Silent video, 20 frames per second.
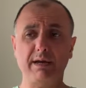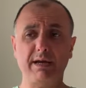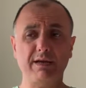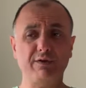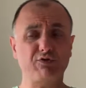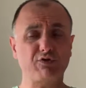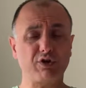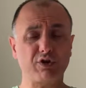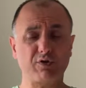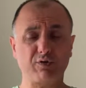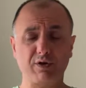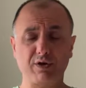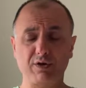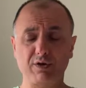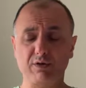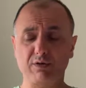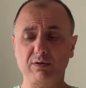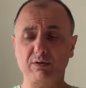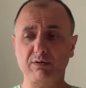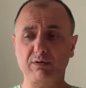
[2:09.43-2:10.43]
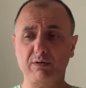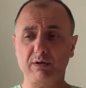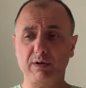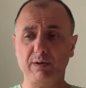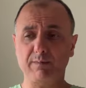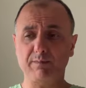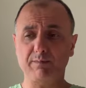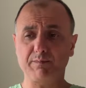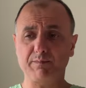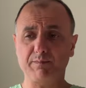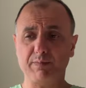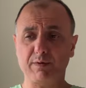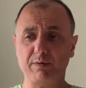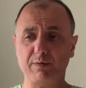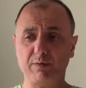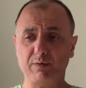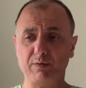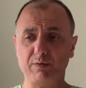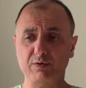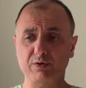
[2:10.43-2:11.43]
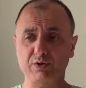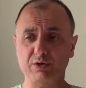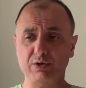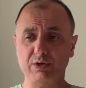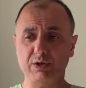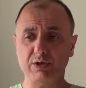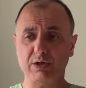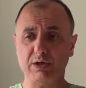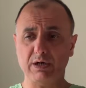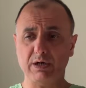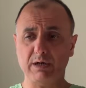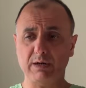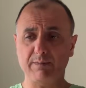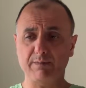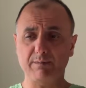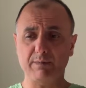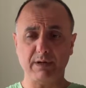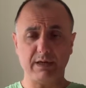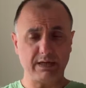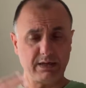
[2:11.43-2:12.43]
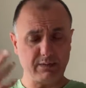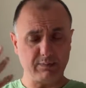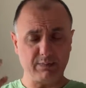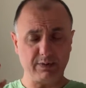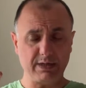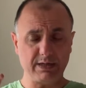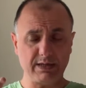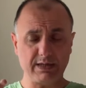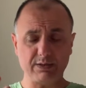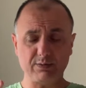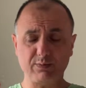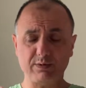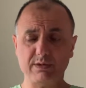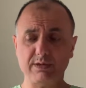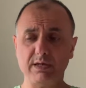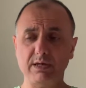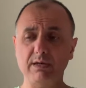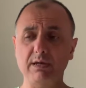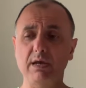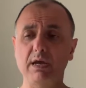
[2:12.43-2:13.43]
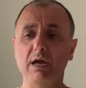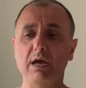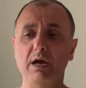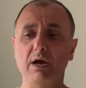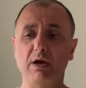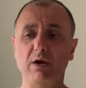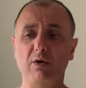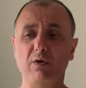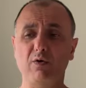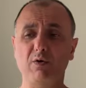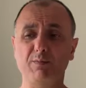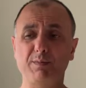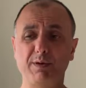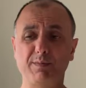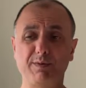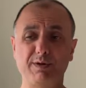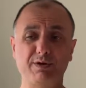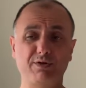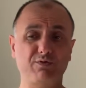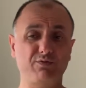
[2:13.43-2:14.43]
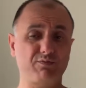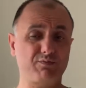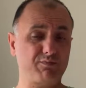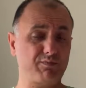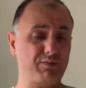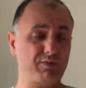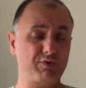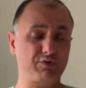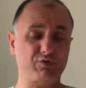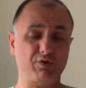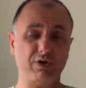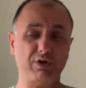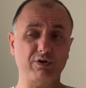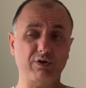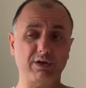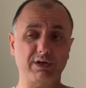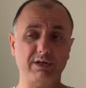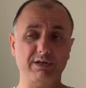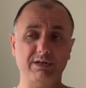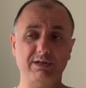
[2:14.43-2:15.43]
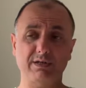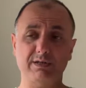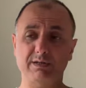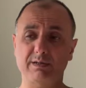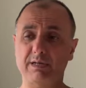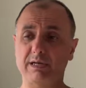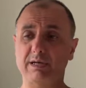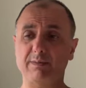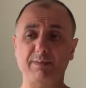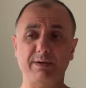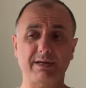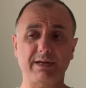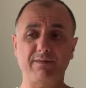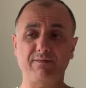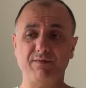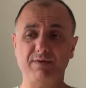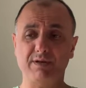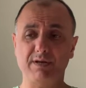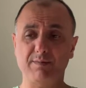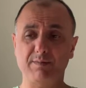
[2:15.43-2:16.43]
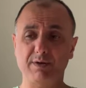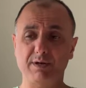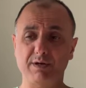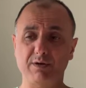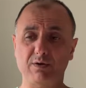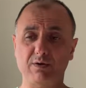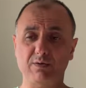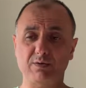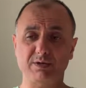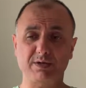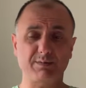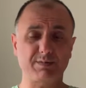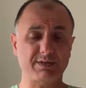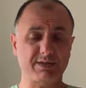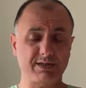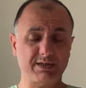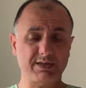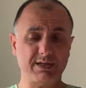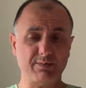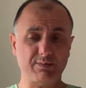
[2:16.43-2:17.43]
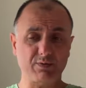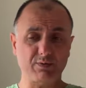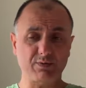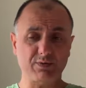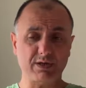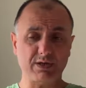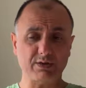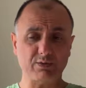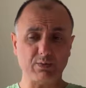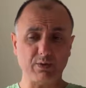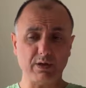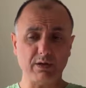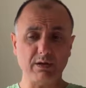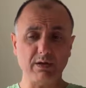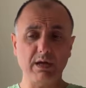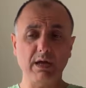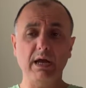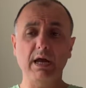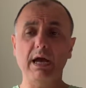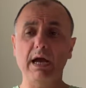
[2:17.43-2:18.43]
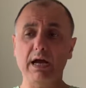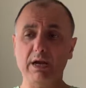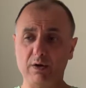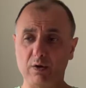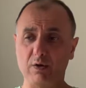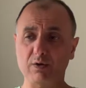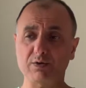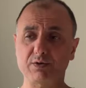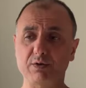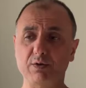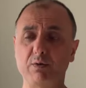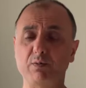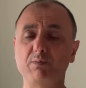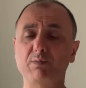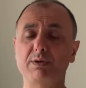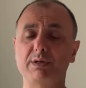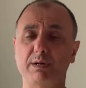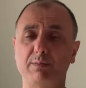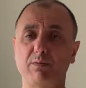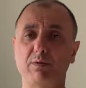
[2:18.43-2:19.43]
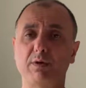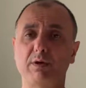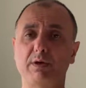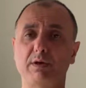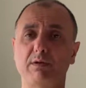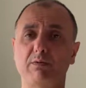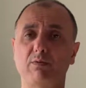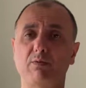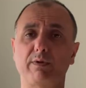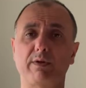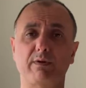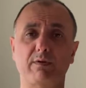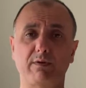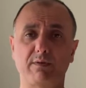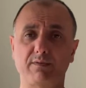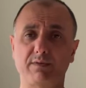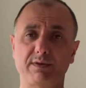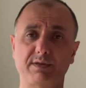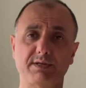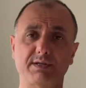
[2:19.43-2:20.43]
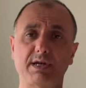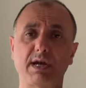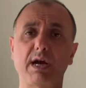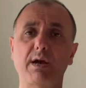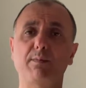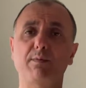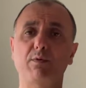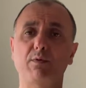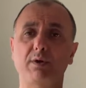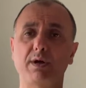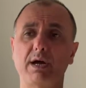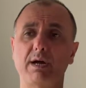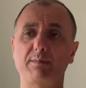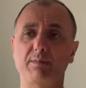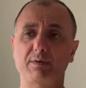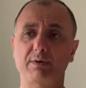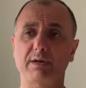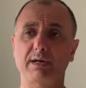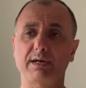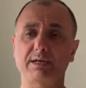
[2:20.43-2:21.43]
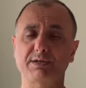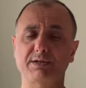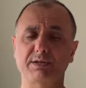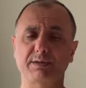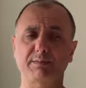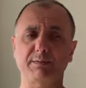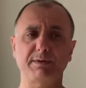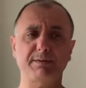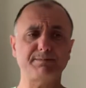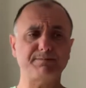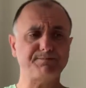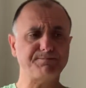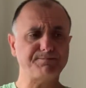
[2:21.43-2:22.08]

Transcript: intracranial pathology like a bleed, as we say, or maybe drug-related like methamphetamine or substance abuse as well, and also metabolic, whether if it is hypo or hyperglycemia